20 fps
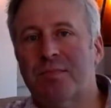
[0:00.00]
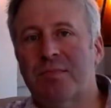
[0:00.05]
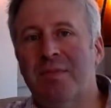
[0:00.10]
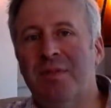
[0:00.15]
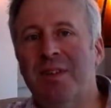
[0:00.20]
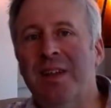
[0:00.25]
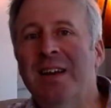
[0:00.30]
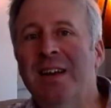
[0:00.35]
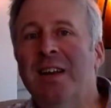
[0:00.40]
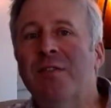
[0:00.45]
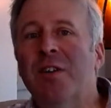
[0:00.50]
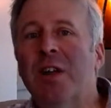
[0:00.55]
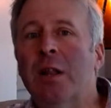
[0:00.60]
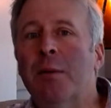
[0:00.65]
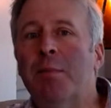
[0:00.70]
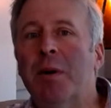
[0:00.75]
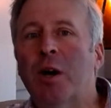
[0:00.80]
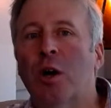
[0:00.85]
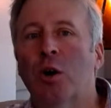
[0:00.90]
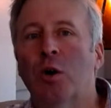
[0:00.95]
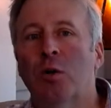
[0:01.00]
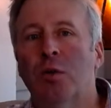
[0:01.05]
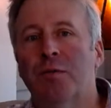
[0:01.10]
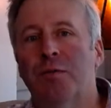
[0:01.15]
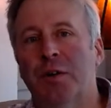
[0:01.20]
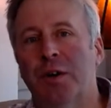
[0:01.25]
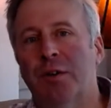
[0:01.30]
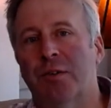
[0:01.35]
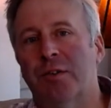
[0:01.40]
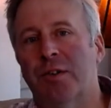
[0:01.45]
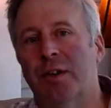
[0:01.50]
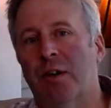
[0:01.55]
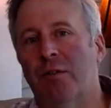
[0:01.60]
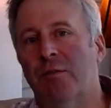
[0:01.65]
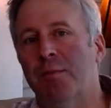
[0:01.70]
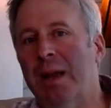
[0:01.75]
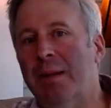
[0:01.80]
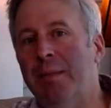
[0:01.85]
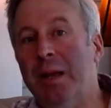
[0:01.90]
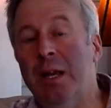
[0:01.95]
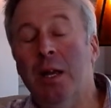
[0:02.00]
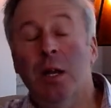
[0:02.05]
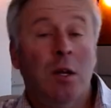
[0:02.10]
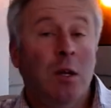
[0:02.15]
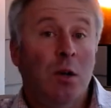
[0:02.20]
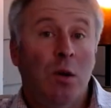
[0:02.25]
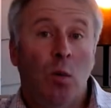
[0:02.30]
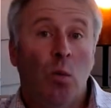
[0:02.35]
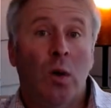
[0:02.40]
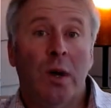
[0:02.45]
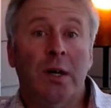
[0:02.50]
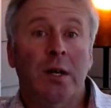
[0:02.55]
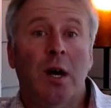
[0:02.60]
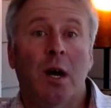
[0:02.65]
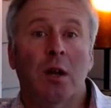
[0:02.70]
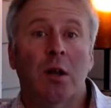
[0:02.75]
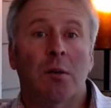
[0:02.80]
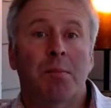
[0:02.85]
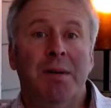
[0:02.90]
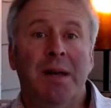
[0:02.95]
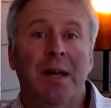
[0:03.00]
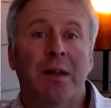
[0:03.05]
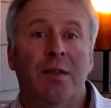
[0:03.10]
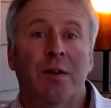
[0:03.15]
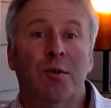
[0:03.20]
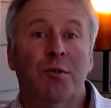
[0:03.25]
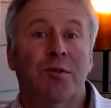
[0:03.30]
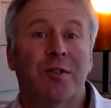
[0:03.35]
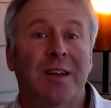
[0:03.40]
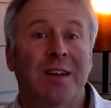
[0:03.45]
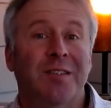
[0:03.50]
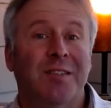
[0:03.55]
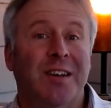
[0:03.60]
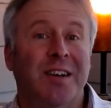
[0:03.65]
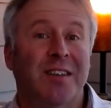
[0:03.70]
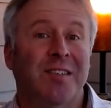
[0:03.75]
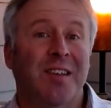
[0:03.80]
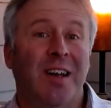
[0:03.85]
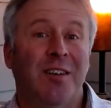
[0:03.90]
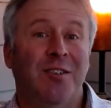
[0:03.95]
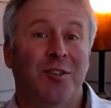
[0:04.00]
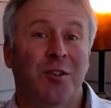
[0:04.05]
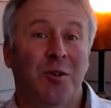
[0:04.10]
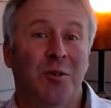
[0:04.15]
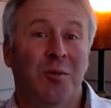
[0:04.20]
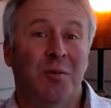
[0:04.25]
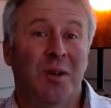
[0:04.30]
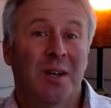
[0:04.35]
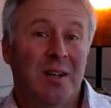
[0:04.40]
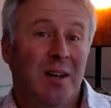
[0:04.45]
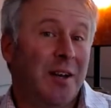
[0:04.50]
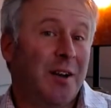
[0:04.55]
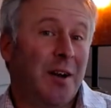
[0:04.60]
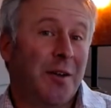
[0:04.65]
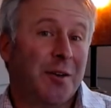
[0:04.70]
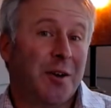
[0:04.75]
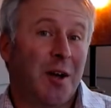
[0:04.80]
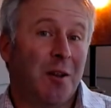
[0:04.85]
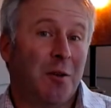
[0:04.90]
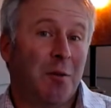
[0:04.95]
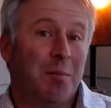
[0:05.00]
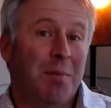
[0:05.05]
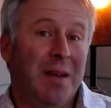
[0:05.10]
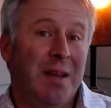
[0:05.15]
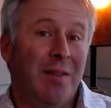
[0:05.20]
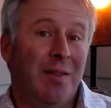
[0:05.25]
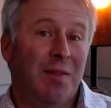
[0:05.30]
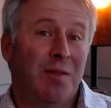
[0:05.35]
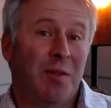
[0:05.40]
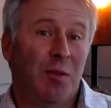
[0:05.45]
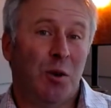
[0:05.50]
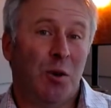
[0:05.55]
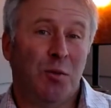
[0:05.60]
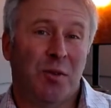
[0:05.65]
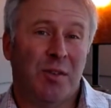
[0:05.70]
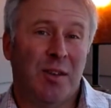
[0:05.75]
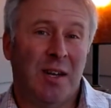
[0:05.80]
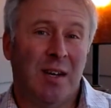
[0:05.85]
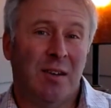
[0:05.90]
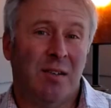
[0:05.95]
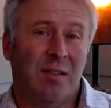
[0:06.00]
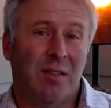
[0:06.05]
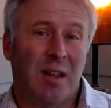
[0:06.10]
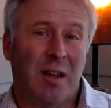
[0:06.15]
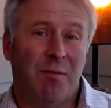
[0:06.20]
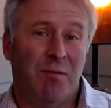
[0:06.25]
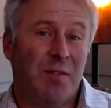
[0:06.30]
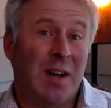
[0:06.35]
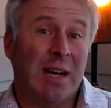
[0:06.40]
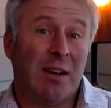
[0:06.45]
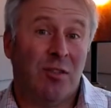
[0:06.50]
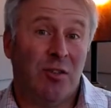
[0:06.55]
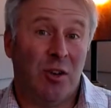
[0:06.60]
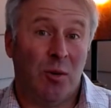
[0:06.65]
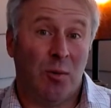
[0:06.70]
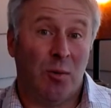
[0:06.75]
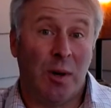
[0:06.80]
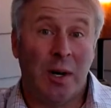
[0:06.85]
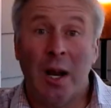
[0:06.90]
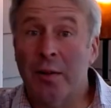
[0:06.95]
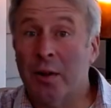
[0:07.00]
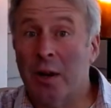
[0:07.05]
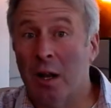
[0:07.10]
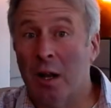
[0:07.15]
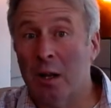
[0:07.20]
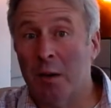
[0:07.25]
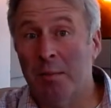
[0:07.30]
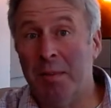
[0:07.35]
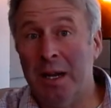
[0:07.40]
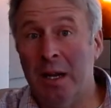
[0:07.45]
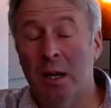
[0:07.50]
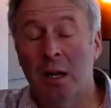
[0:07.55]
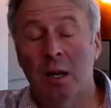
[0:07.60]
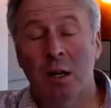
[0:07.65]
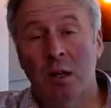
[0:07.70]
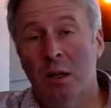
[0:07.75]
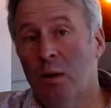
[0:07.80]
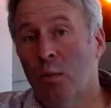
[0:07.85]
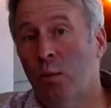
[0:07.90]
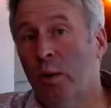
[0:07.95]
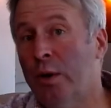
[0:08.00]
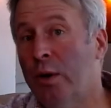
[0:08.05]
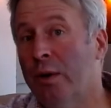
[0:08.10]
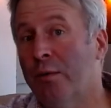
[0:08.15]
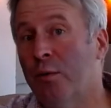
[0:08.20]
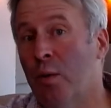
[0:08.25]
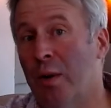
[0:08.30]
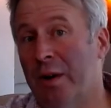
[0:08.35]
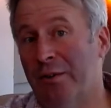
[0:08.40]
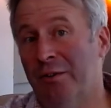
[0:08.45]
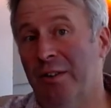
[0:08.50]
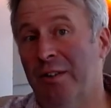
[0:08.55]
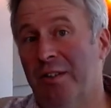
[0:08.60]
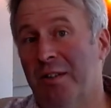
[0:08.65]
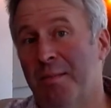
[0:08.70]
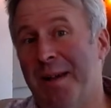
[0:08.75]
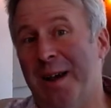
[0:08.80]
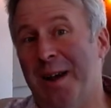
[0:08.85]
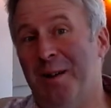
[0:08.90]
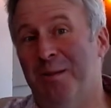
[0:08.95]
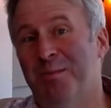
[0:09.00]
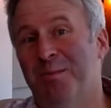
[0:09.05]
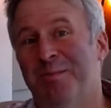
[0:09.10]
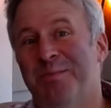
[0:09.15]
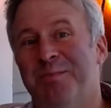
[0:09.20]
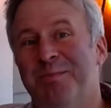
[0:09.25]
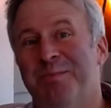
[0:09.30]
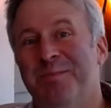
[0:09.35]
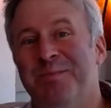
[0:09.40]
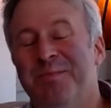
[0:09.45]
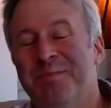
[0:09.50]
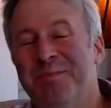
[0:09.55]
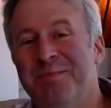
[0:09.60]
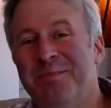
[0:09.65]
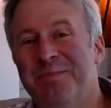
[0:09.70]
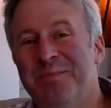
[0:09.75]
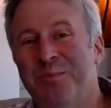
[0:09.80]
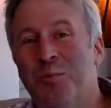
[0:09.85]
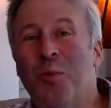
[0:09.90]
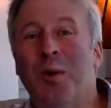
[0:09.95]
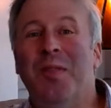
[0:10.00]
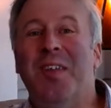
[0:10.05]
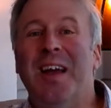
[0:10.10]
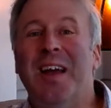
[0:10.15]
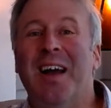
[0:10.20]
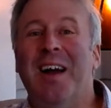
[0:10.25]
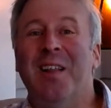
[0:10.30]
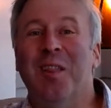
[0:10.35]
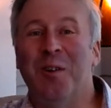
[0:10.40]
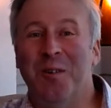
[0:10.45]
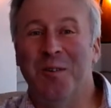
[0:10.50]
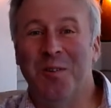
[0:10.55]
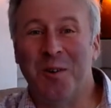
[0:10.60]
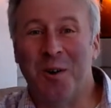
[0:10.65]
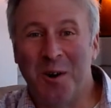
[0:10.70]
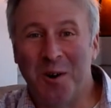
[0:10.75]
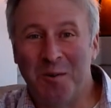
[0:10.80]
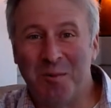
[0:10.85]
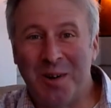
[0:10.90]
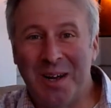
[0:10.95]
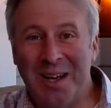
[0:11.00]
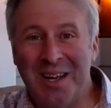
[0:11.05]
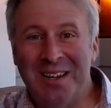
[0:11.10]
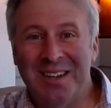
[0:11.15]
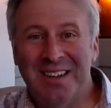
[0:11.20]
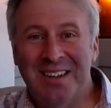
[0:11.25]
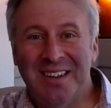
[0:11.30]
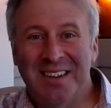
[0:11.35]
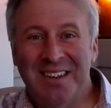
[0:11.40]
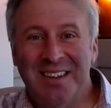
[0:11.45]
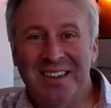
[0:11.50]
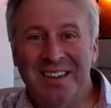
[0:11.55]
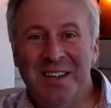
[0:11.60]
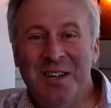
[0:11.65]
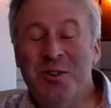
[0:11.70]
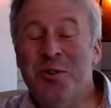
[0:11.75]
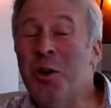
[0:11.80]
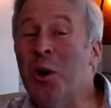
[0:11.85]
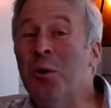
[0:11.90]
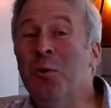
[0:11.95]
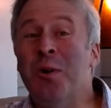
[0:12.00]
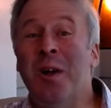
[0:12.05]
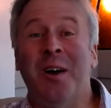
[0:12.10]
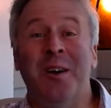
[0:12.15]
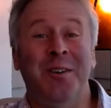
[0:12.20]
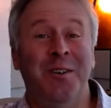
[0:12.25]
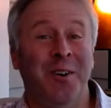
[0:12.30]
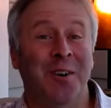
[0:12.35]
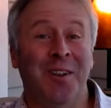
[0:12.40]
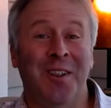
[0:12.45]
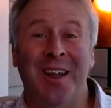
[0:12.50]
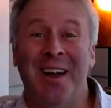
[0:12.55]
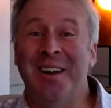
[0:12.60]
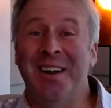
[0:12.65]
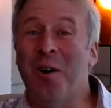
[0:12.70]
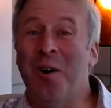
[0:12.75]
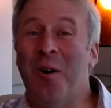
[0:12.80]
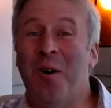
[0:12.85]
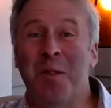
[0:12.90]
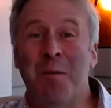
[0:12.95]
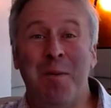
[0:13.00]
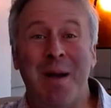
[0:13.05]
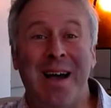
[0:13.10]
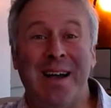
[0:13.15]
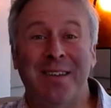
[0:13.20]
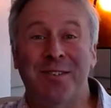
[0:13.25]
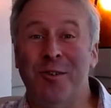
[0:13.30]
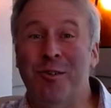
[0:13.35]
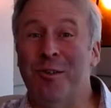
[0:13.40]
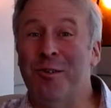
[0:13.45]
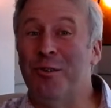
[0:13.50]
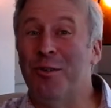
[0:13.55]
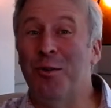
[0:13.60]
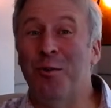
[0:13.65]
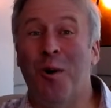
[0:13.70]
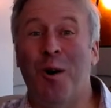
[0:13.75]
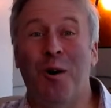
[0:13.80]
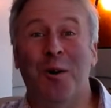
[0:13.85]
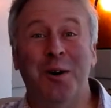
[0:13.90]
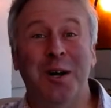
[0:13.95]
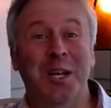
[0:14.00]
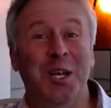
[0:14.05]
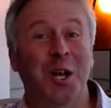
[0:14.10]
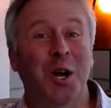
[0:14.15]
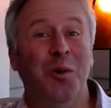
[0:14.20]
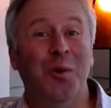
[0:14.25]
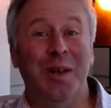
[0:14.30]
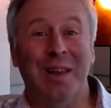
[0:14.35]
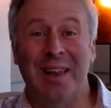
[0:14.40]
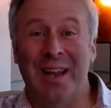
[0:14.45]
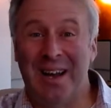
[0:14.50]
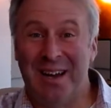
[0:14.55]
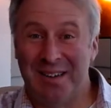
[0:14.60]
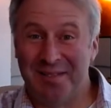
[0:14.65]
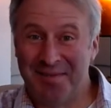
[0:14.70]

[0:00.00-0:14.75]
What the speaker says: and develop a code for yourself. Maybe one color being those things that excite you, another color being those things that vex you, another color being what do you have questions about. One thing I learned the hard way, don't underline all the passages you already know and love.